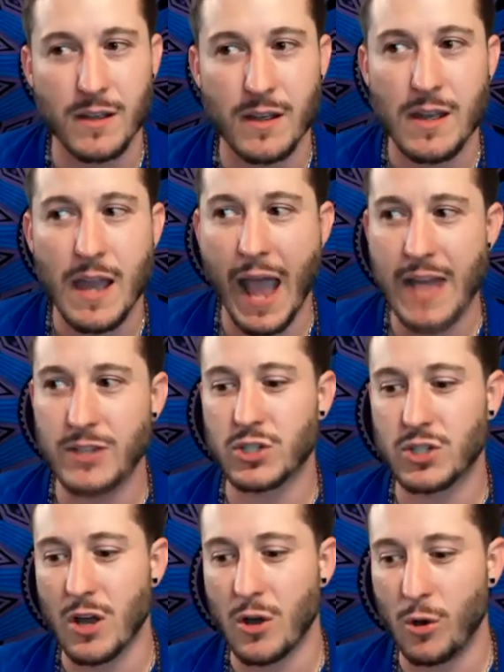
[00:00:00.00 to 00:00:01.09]
And
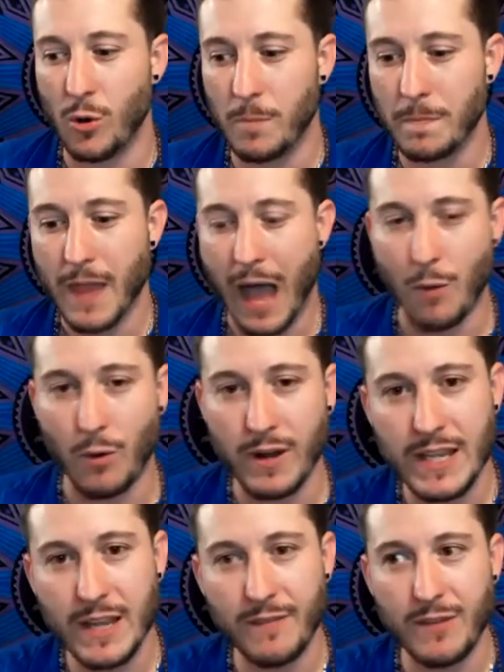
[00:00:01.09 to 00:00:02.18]
so I want
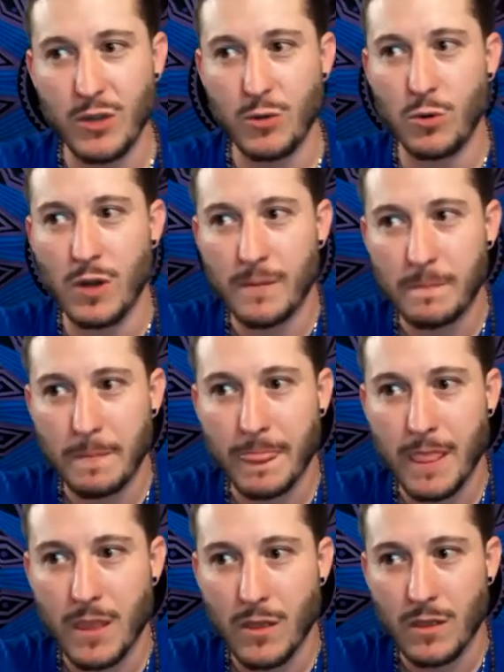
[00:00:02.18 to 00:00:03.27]
to give you
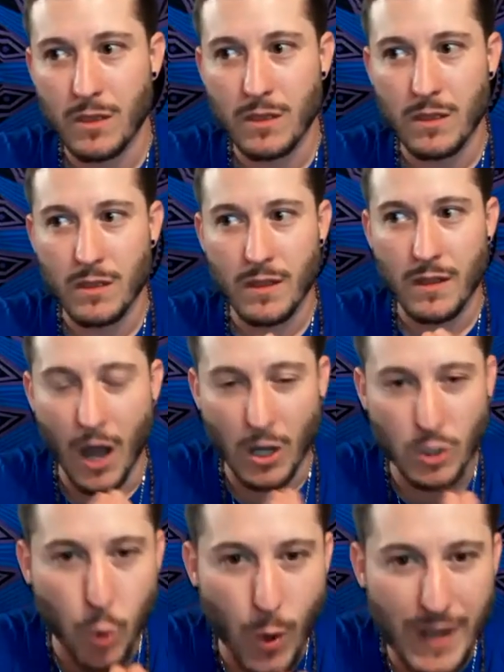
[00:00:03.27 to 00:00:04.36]
a
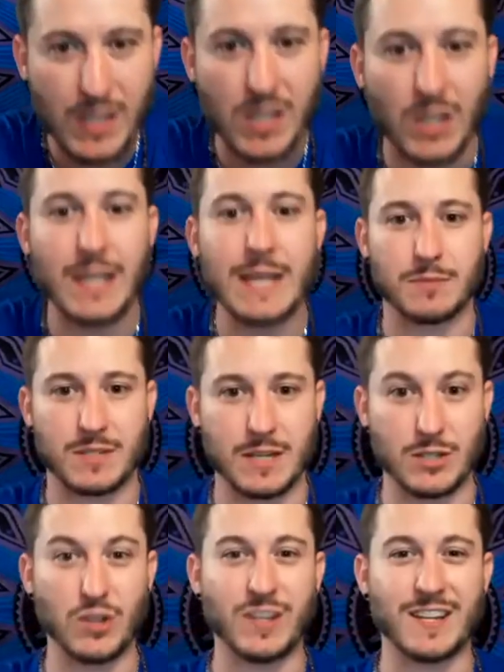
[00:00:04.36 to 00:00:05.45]
quick glimpse
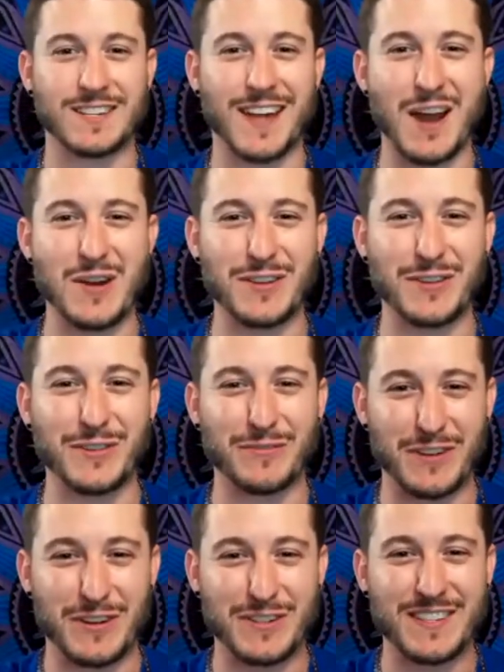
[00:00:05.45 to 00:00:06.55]
into the entire
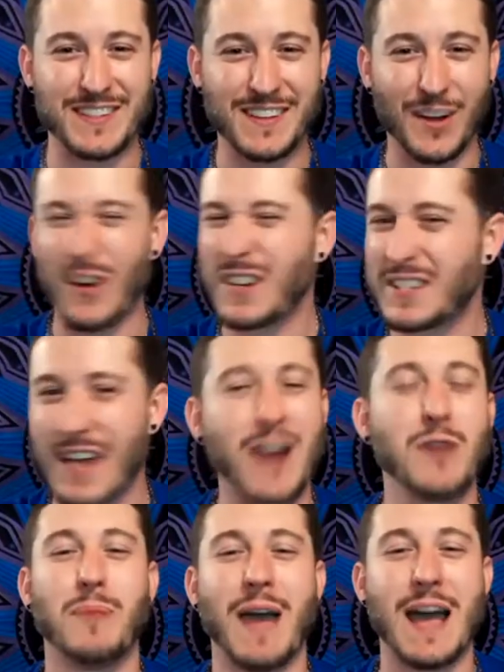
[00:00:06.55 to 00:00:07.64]
universe, our
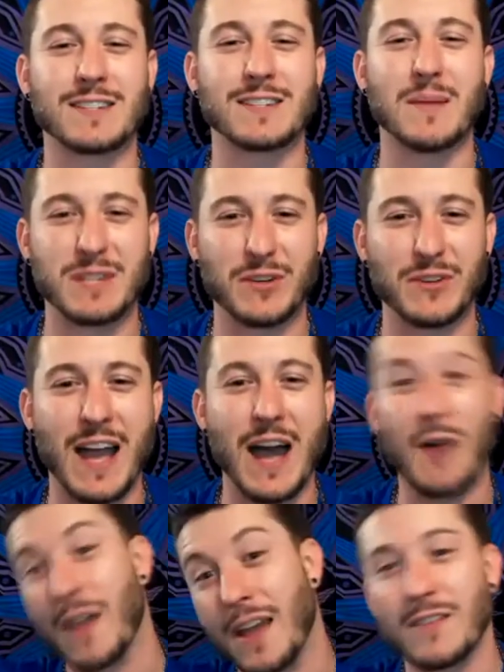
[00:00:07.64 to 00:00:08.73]
entire past up till
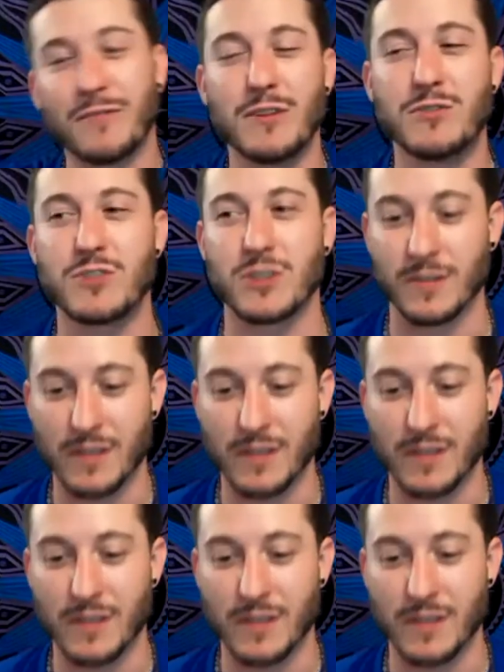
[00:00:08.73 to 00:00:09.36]
now and the future.